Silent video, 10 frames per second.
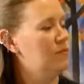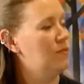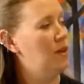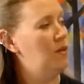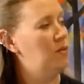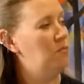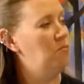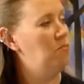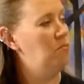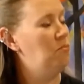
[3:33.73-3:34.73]

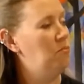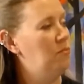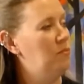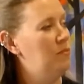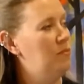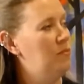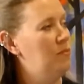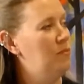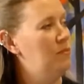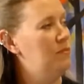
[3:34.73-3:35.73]

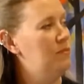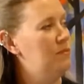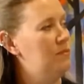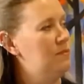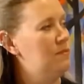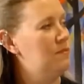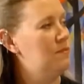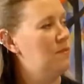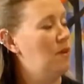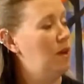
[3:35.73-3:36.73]

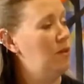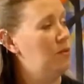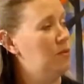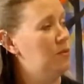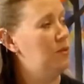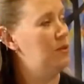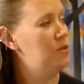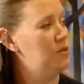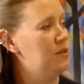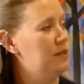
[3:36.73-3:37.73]

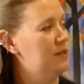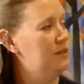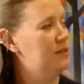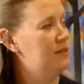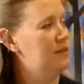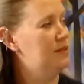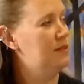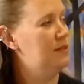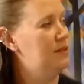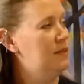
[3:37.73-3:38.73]

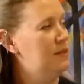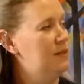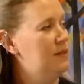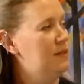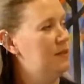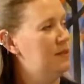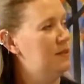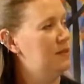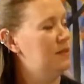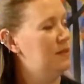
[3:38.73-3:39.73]

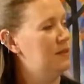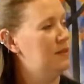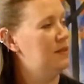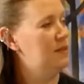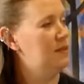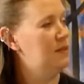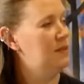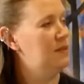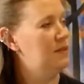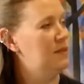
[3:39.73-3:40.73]

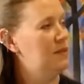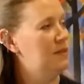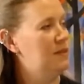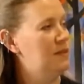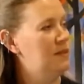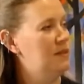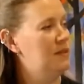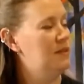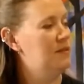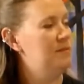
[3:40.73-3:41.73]
[no speech]